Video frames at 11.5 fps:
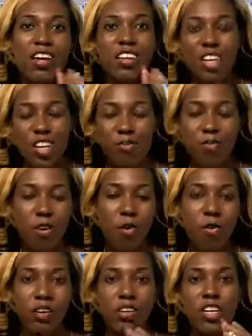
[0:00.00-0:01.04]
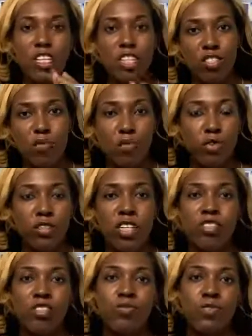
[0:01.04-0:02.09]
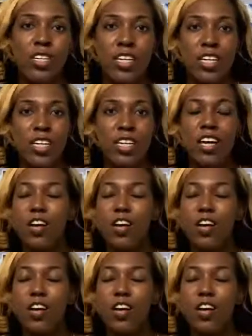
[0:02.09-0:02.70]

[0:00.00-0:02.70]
Keep going. Get the support that you need.